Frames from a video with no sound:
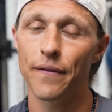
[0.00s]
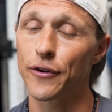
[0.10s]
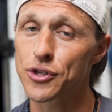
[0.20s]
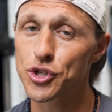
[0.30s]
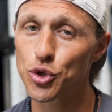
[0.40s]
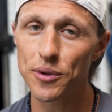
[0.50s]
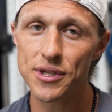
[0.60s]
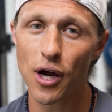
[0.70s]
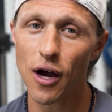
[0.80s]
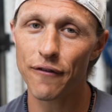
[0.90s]
They're super
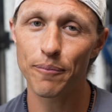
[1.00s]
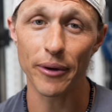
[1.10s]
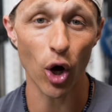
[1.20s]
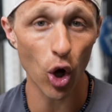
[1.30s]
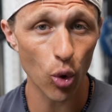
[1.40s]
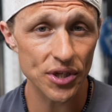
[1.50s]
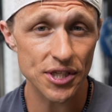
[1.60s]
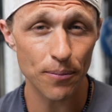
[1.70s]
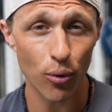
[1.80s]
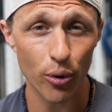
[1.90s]
soft, but always
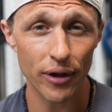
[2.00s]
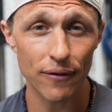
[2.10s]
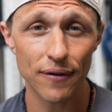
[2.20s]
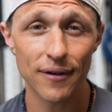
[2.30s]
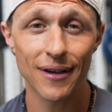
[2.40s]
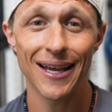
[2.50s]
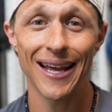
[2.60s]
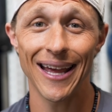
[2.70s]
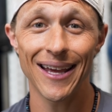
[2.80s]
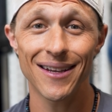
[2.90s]
supportive
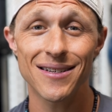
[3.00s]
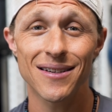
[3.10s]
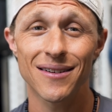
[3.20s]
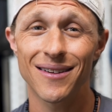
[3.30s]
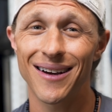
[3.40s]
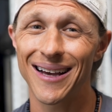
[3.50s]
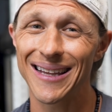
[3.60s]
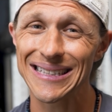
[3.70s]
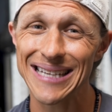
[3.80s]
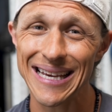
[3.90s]
and I
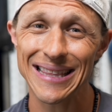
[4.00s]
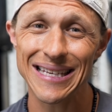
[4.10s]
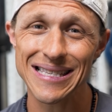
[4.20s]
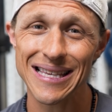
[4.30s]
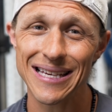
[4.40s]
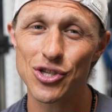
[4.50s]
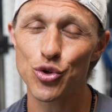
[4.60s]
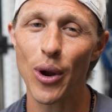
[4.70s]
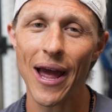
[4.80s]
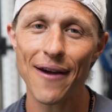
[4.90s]
like take these things
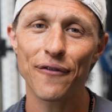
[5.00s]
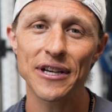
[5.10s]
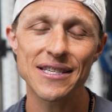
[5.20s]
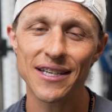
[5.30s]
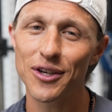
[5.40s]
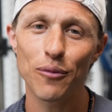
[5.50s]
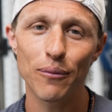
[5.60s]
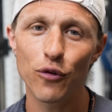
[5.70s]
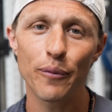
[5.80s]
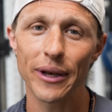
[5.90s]
through every single
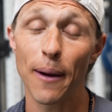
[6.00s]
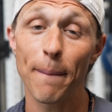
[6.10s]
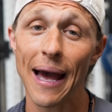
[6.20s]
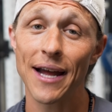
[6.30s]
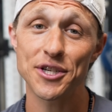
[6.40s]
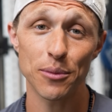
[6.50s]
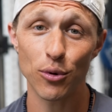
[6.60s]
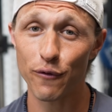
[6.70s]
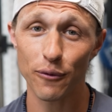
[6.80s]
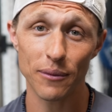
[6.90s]
movement
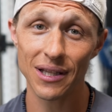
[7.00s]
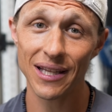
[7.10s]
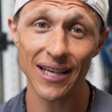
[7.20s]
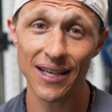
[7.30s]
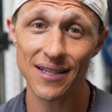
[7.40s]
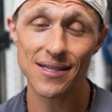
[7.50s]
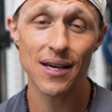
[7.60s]
imaginable from cleans,